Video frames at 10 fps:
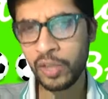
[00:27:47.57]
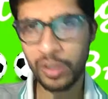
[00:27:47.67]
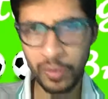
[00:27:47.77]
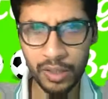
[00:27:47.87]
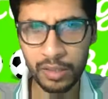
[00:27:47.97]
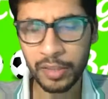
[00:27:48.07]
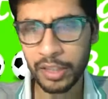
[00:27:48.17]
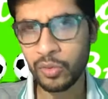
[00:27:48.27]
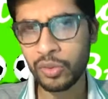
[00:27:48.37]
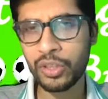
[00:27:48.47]
Only one of them
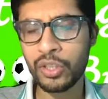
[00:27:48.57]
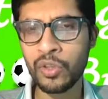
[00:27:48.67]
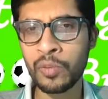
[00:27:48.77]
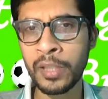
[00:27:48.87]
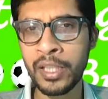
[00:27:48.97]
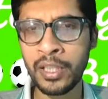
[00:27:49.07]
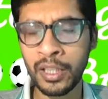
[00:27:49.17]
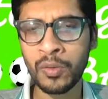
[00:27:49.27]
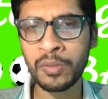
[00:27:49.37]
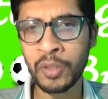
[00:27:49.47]
can go into the Europa League. The
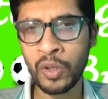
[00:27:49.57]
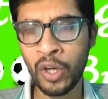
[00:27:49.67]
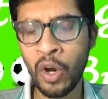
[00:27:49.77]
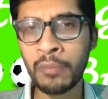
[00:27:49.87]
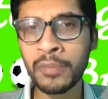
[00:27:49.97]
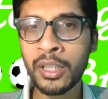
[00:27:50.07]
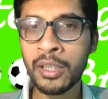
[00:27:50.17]
other one will be going home.